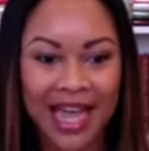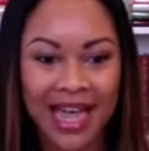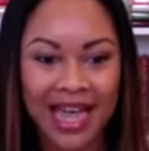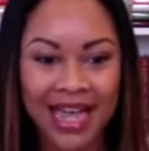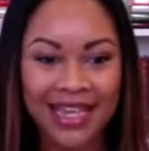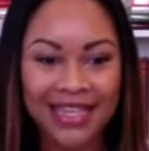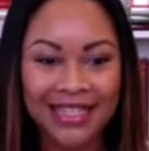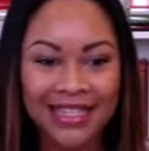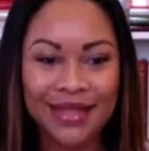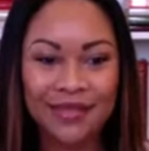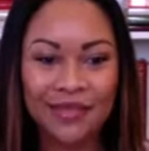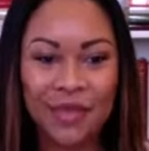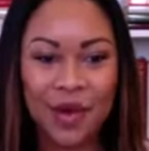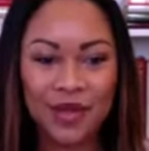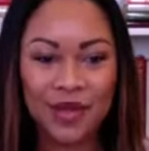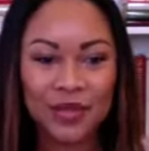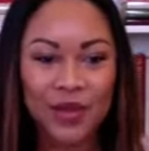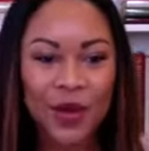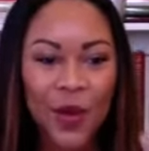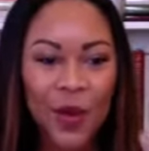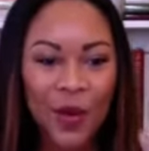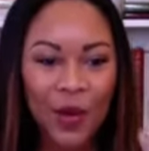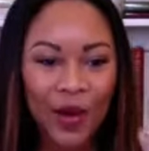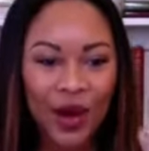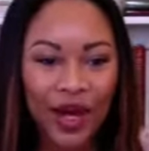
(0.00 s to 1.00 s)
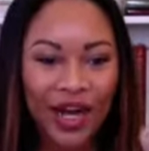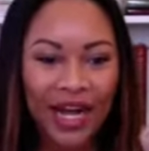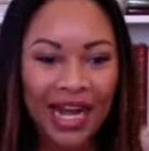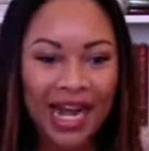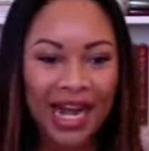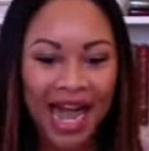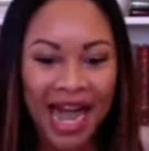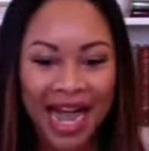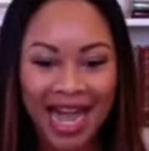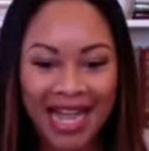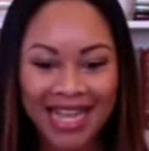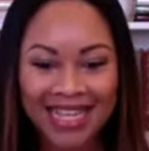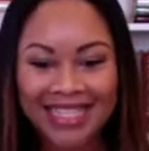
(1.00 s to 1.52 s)
He's the most
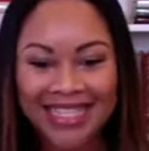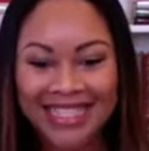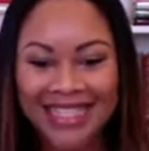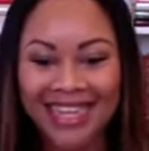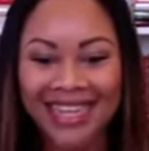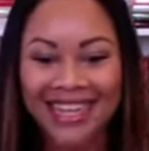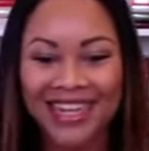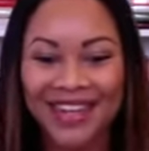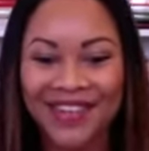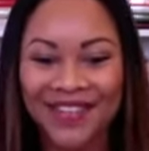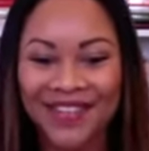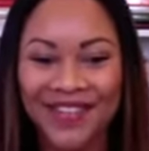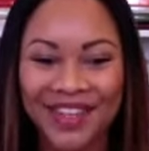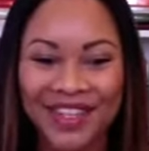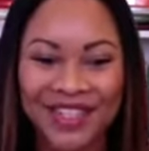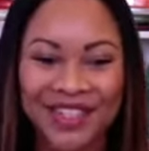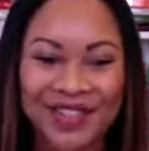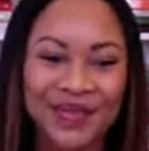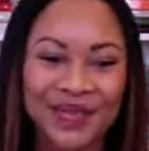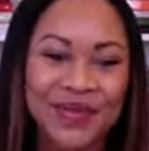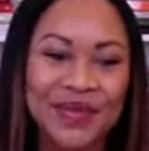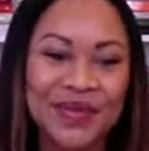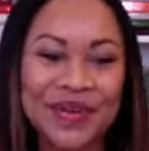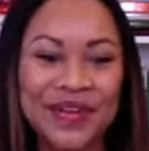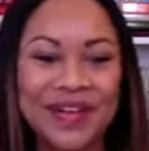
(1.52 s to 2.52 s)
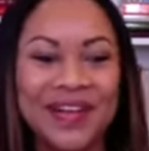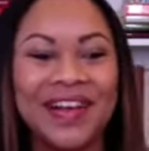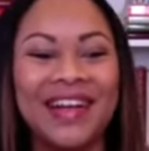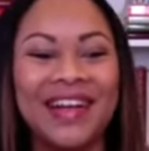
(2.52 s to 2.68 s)
organized individual